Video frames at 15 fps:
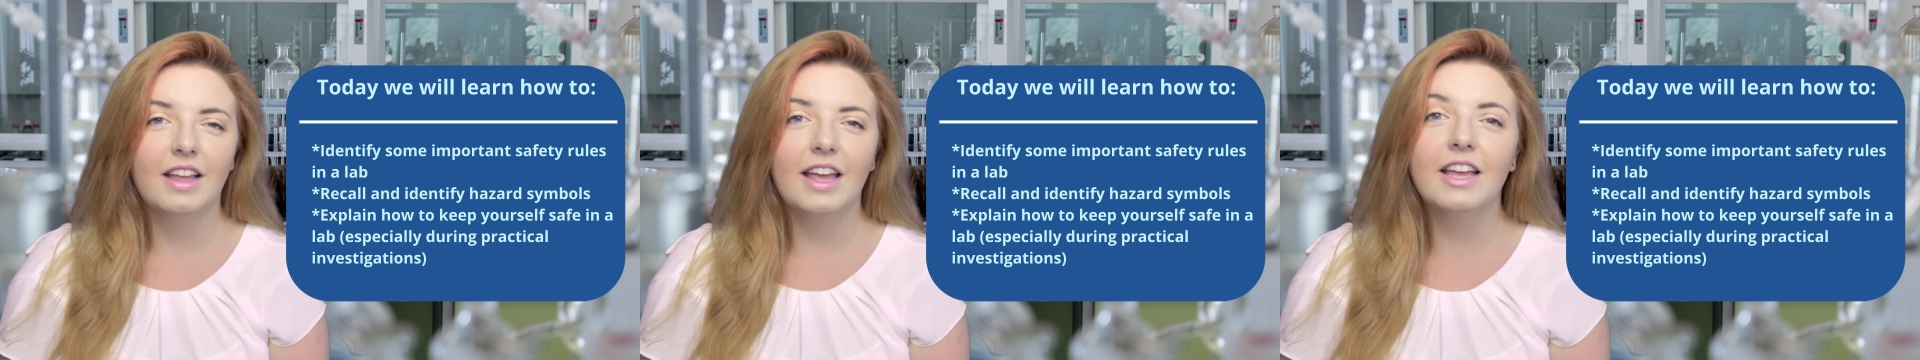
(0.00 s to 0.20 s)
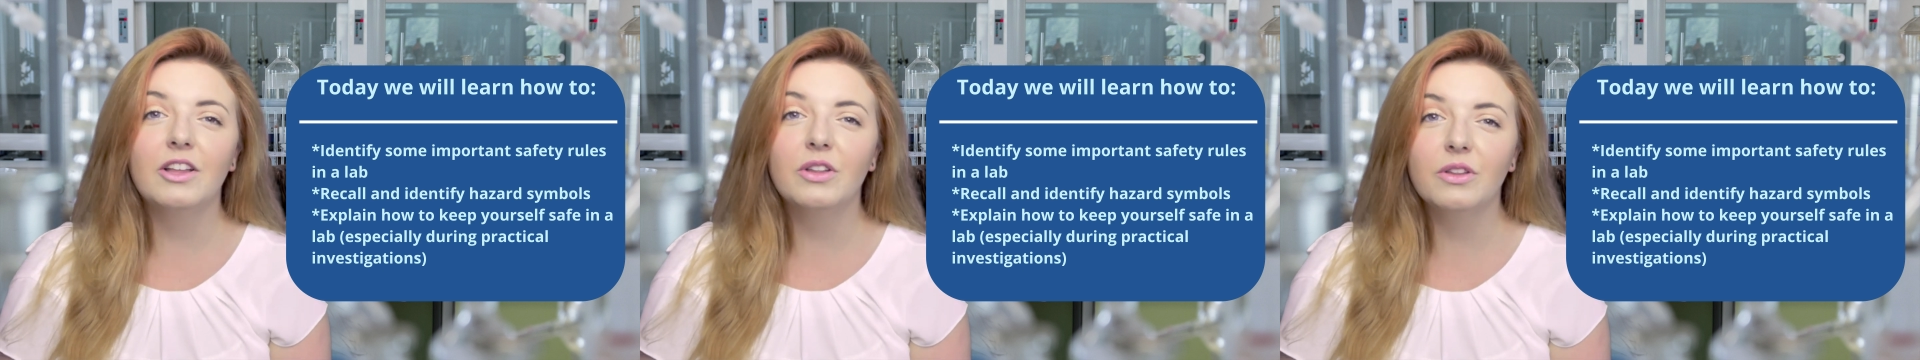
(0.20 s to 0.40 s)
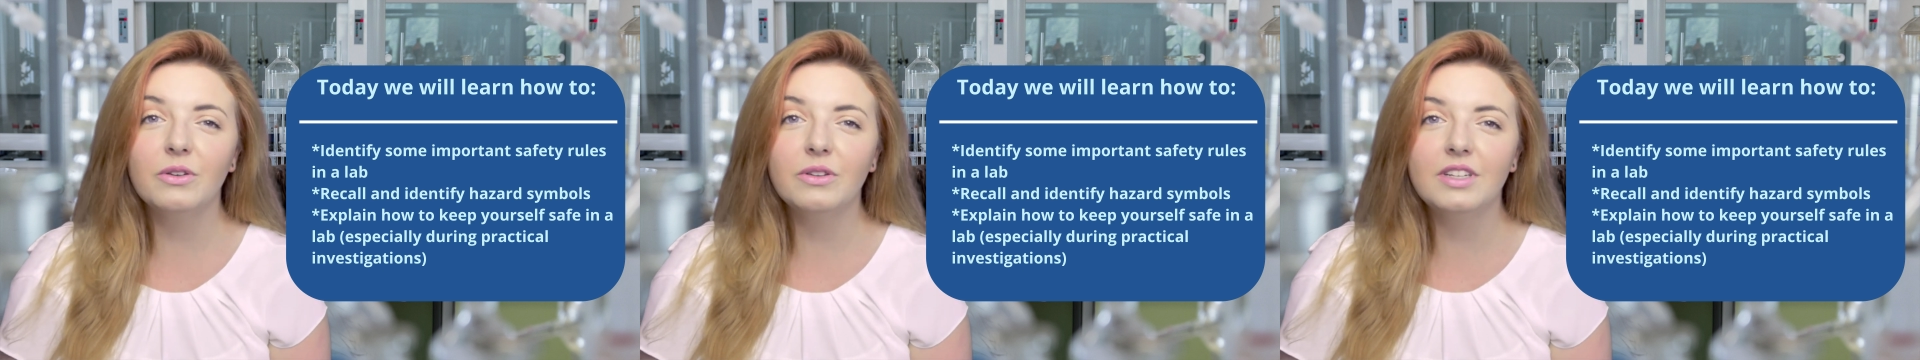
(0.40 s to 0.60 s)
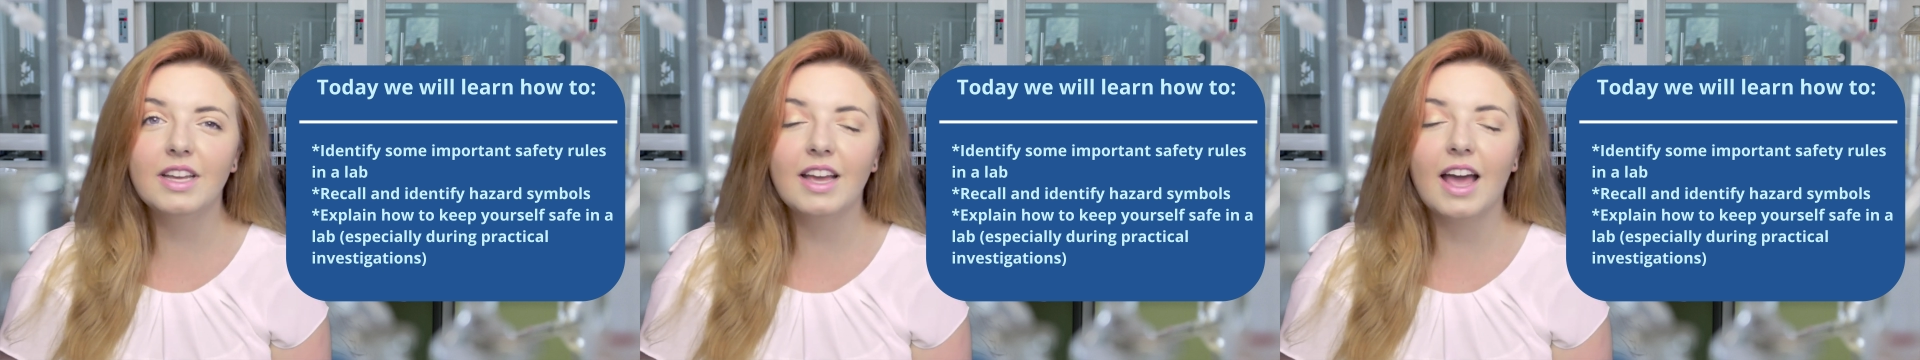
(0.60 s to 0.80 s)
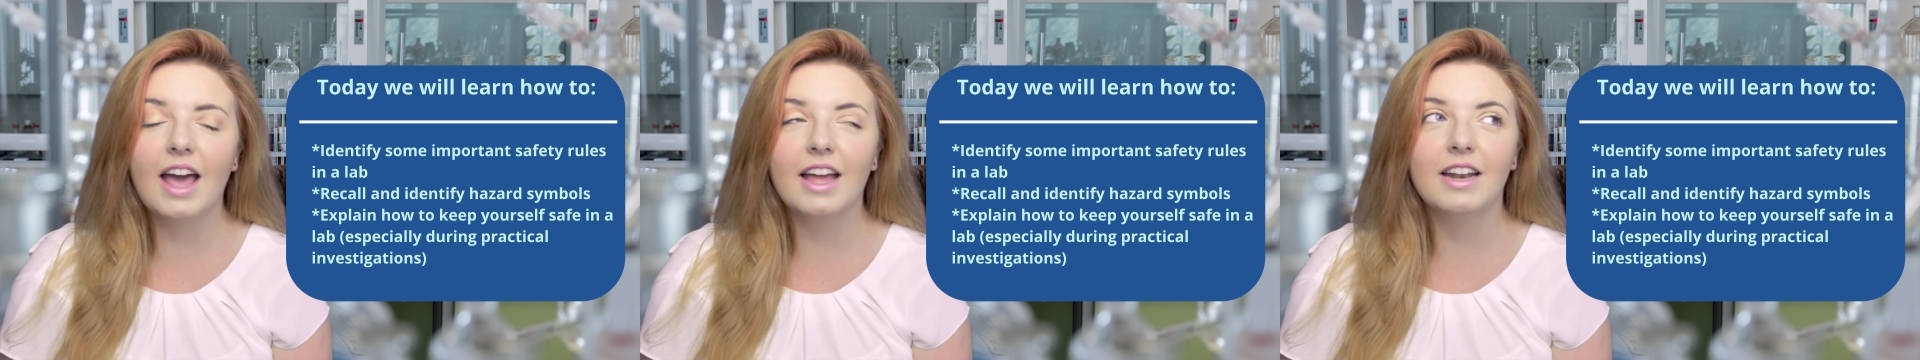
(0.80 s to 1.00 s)

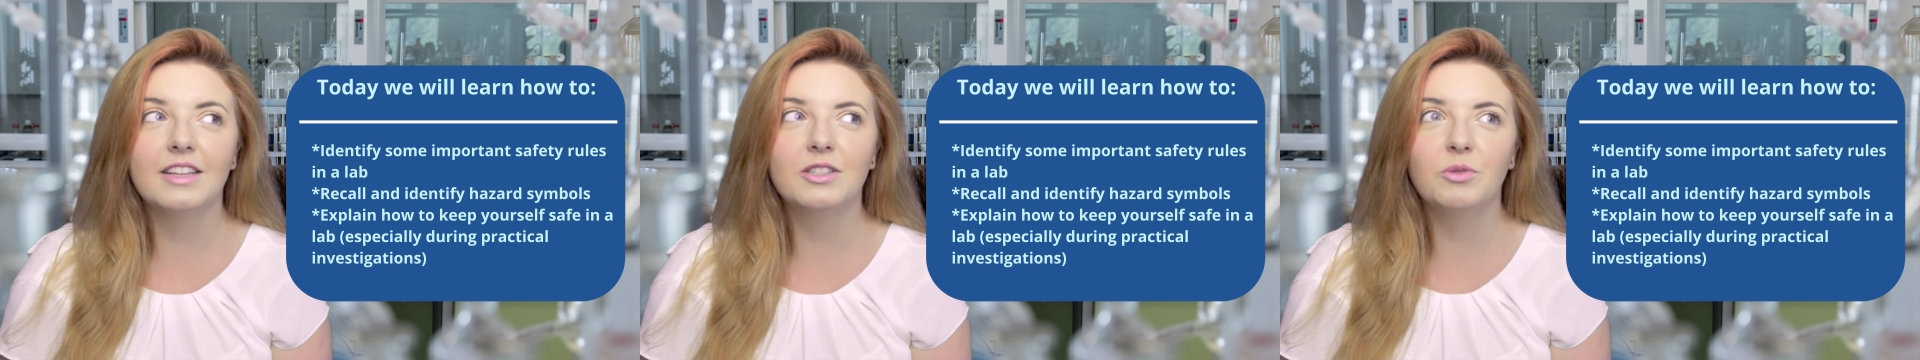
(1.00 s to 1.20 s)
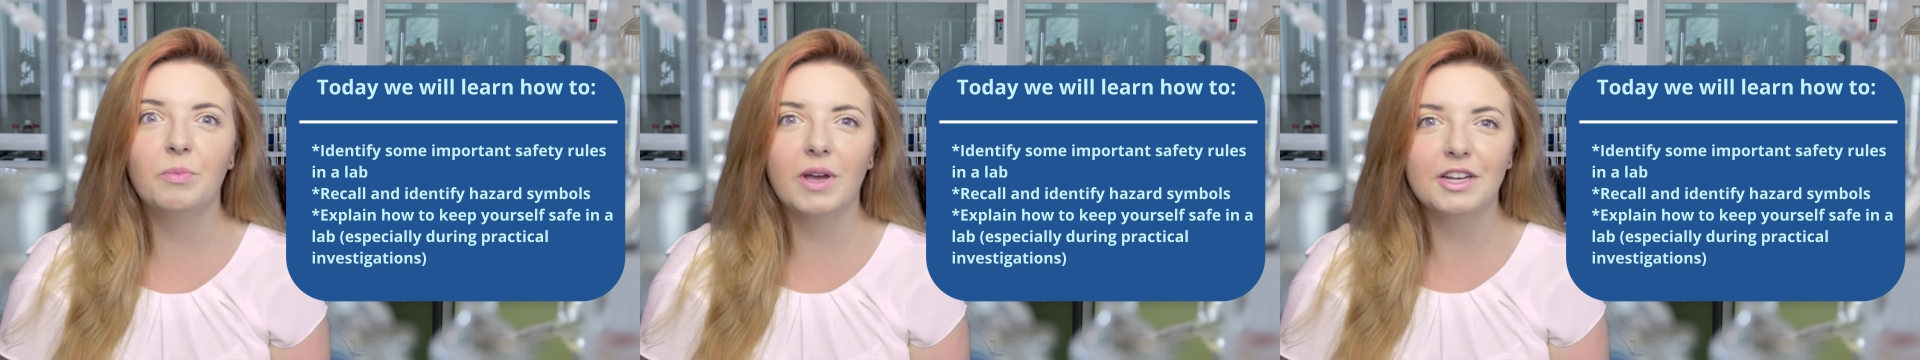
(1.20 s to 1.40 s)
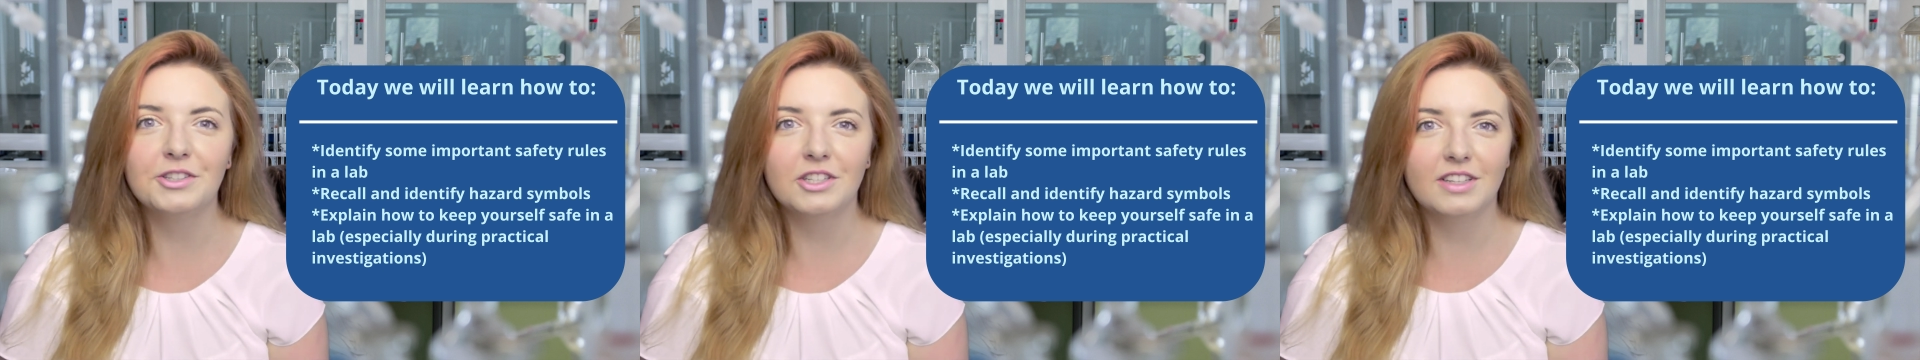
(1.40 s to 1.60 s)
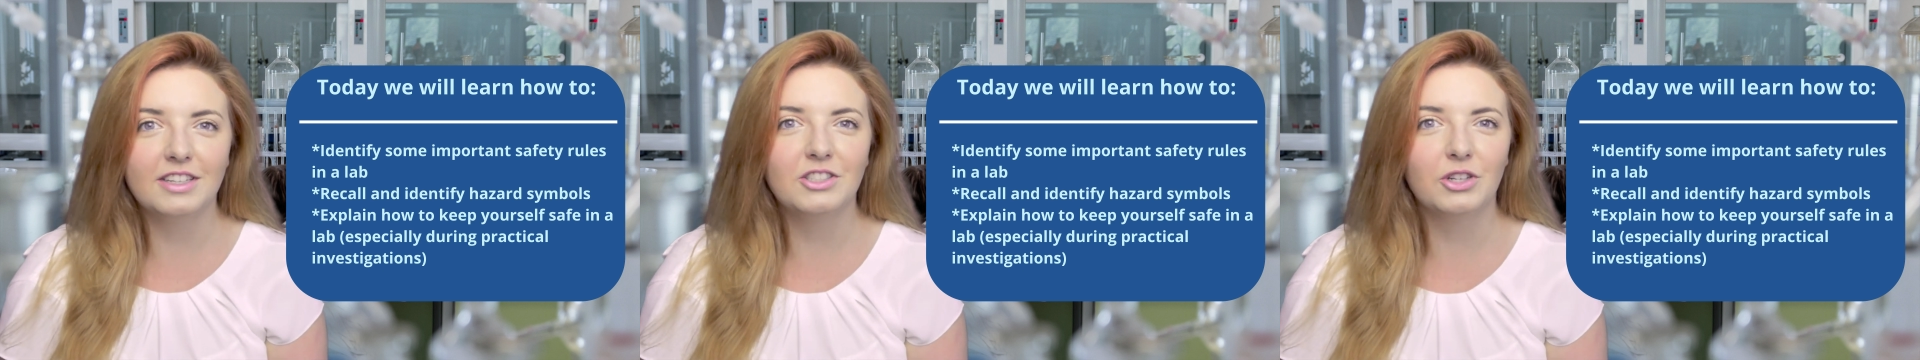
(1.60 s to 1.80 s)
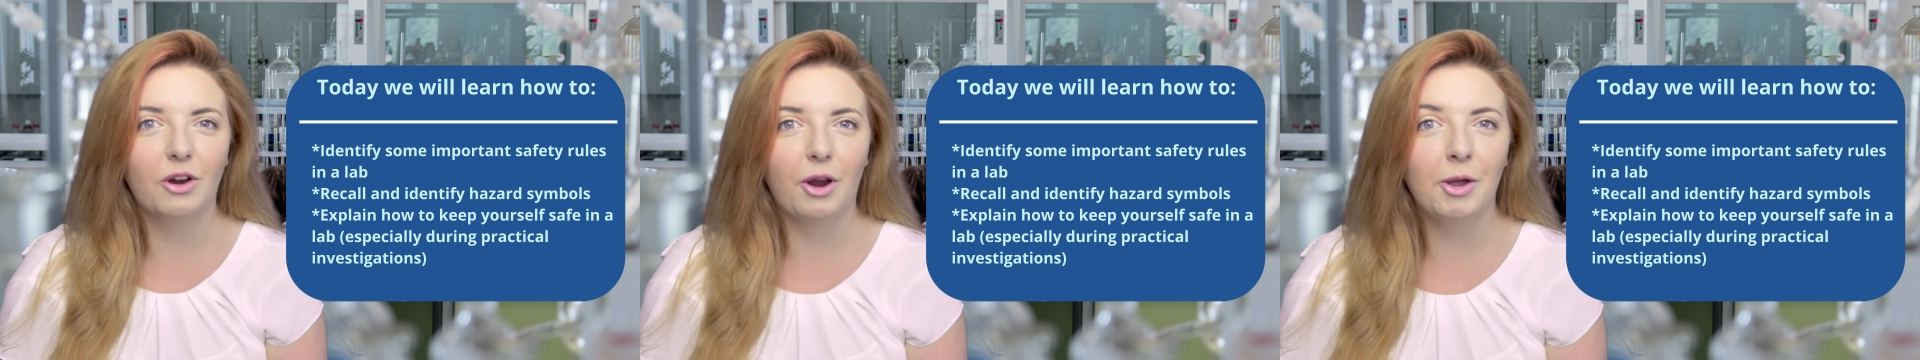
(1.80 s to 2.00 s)
including and especially
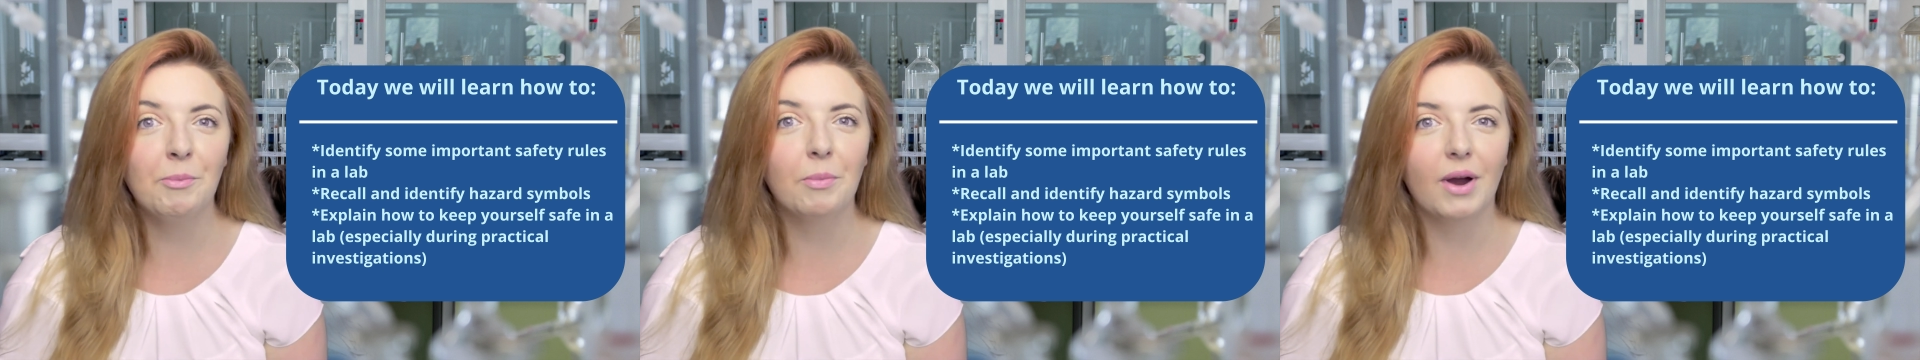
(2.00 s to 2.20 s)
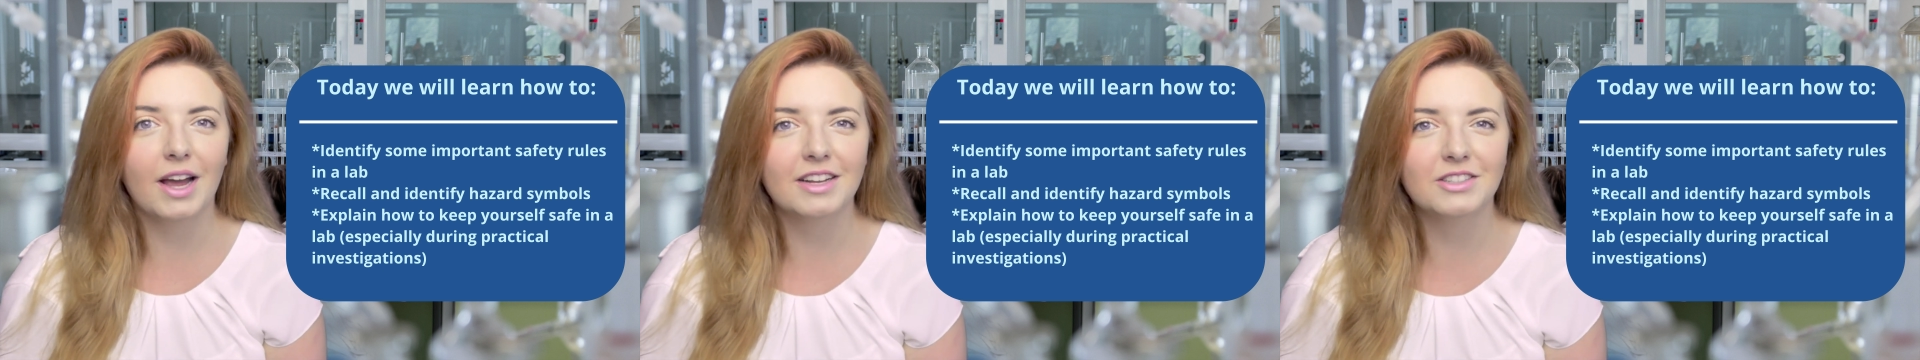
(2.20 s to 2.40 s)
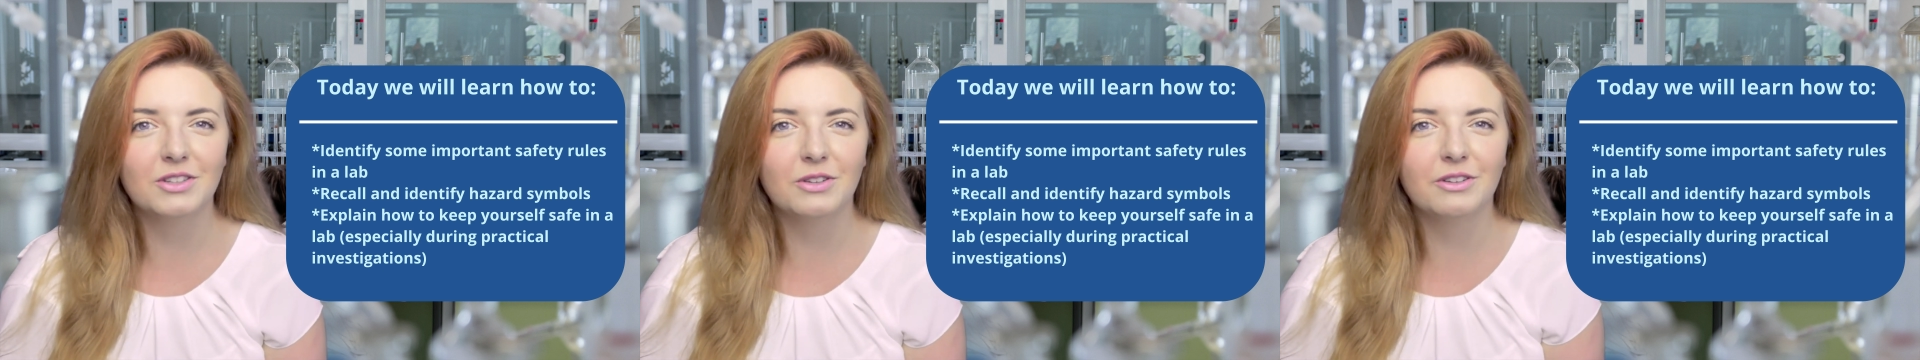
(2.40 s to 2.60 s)
during practical